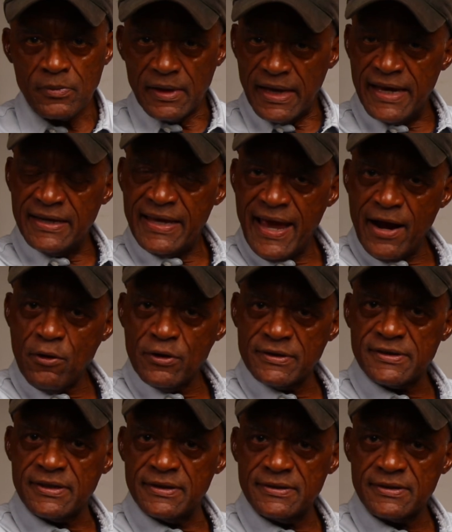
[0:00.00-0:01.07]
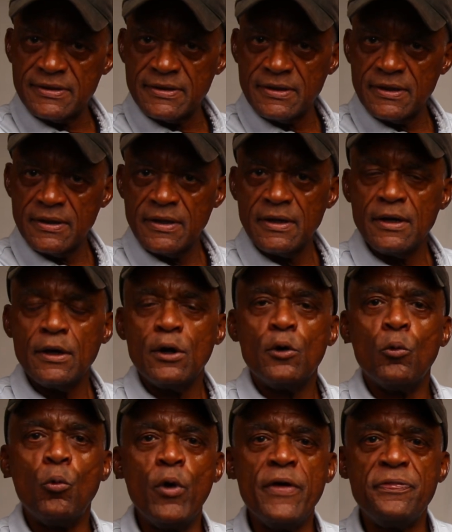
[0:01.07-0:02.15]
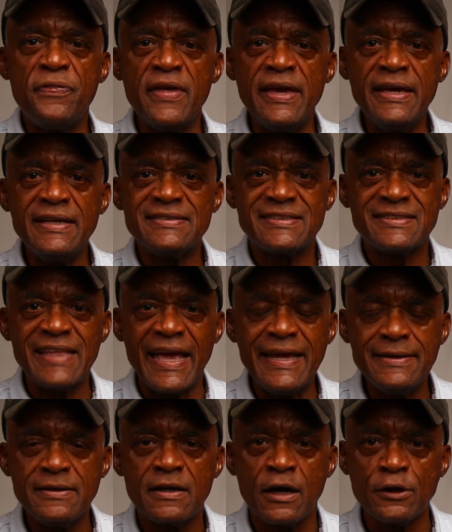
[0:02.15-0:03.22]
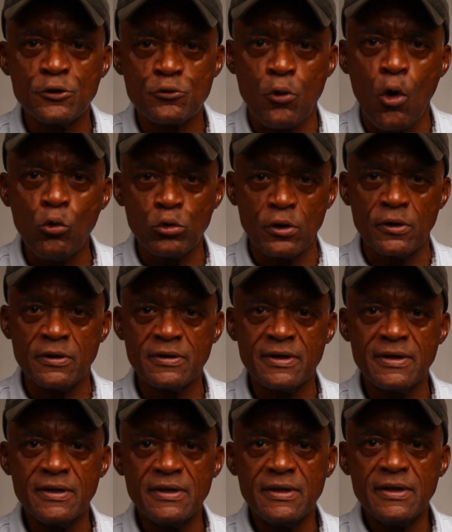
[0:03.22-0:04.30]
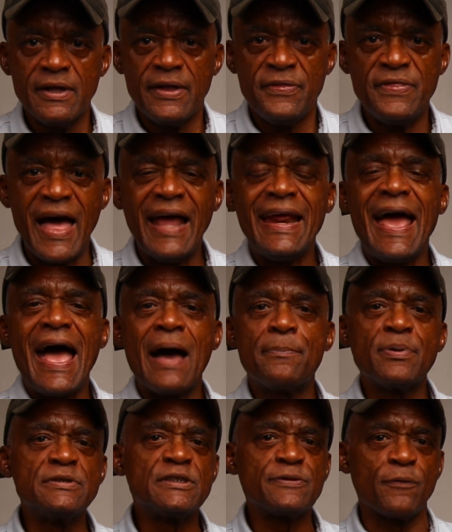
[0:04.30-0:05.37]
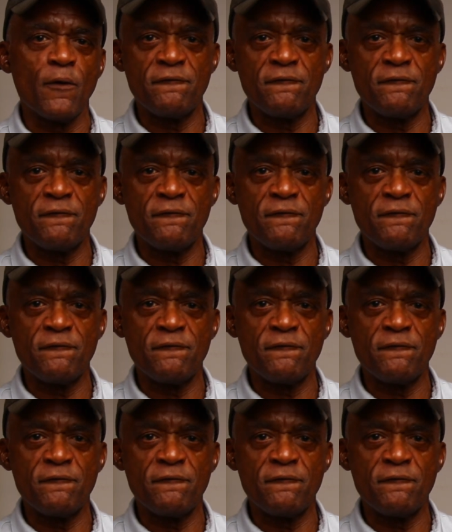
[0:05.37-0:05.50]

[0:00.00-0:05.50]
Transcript: inheritance with the state controller. That happens for